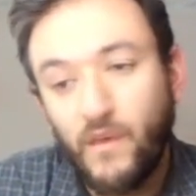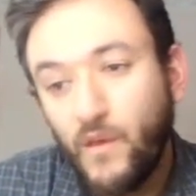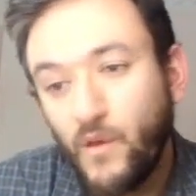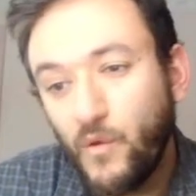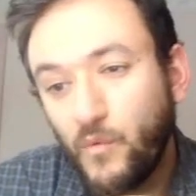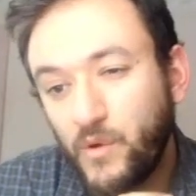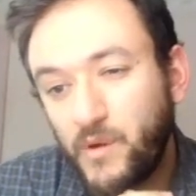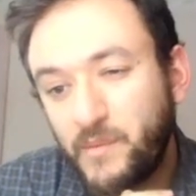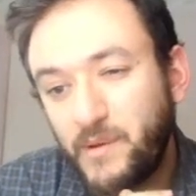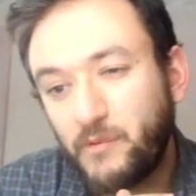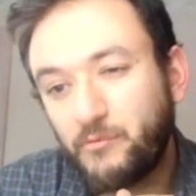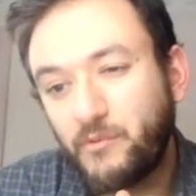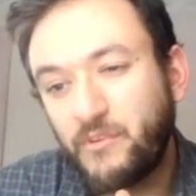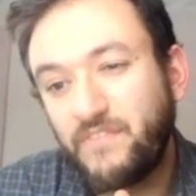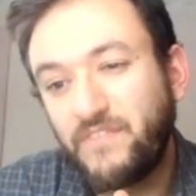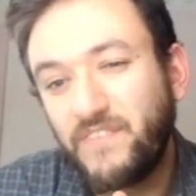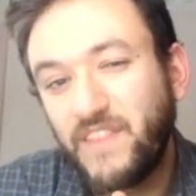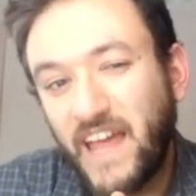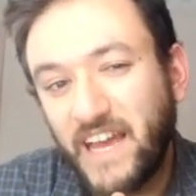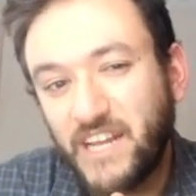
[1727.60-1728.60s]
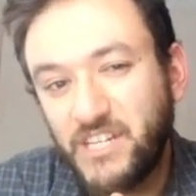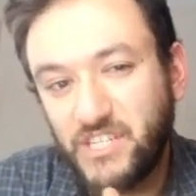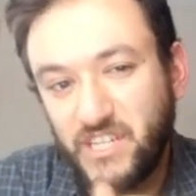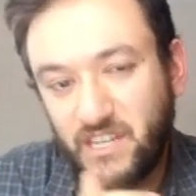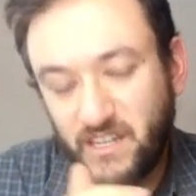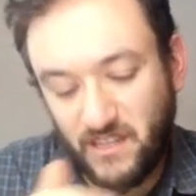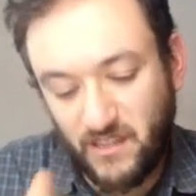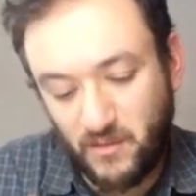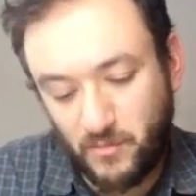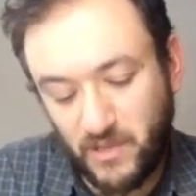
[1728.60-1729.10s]
What about reflection
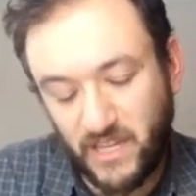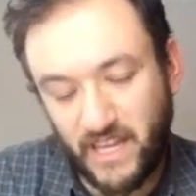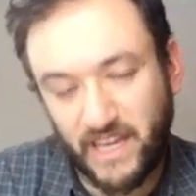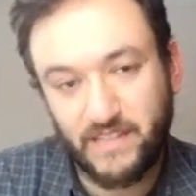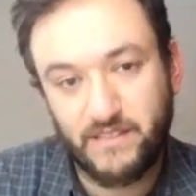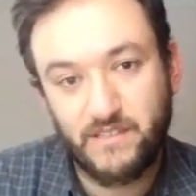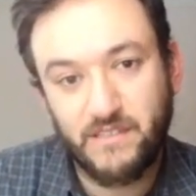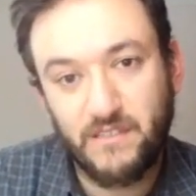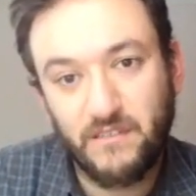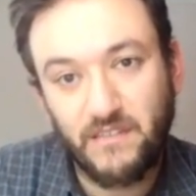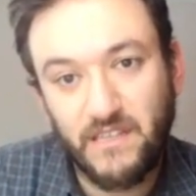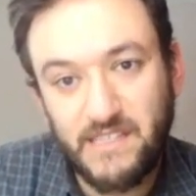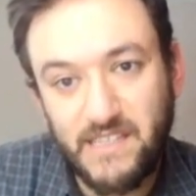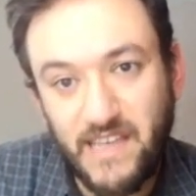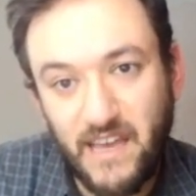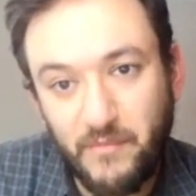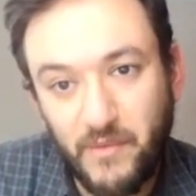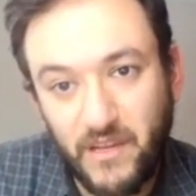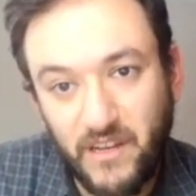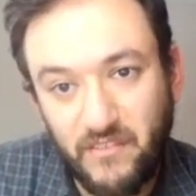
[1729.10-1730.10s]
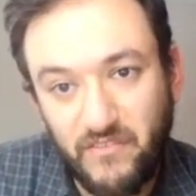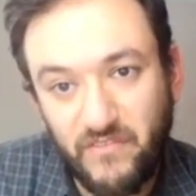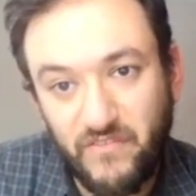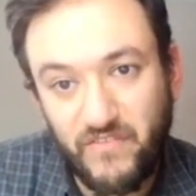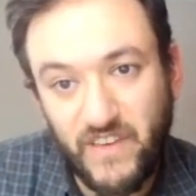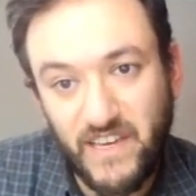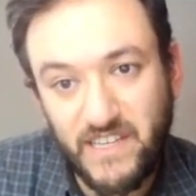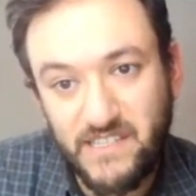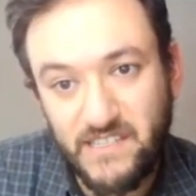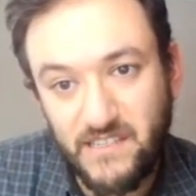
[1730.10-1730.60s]
in the plane? So let's say I'm going to
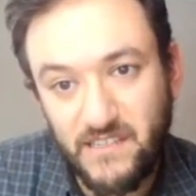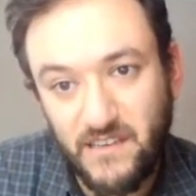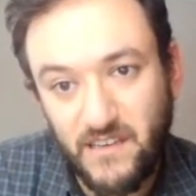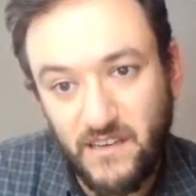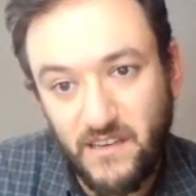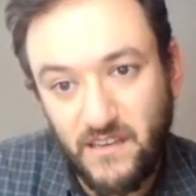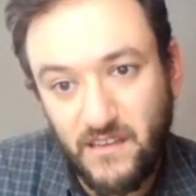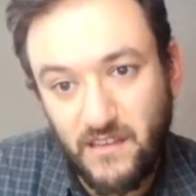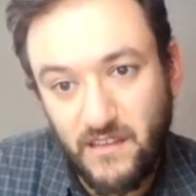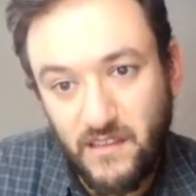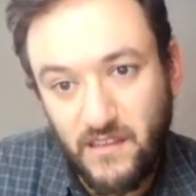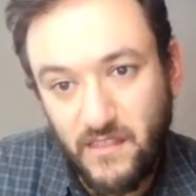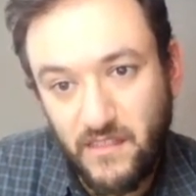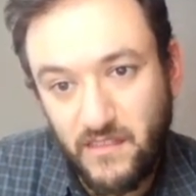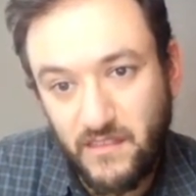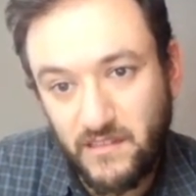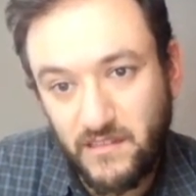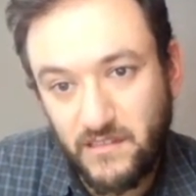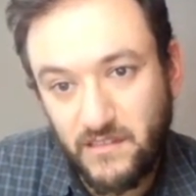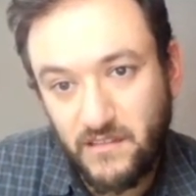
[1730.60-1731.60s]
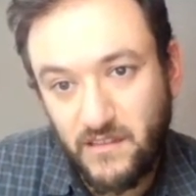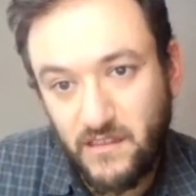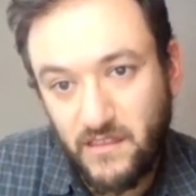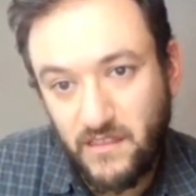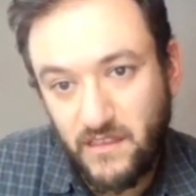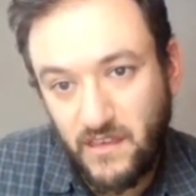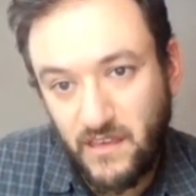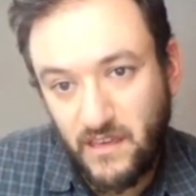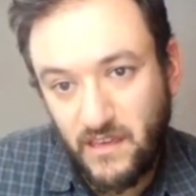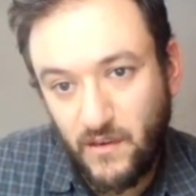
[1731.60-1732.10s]
fix
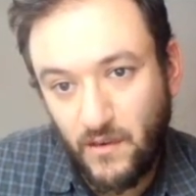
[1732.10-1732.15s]
the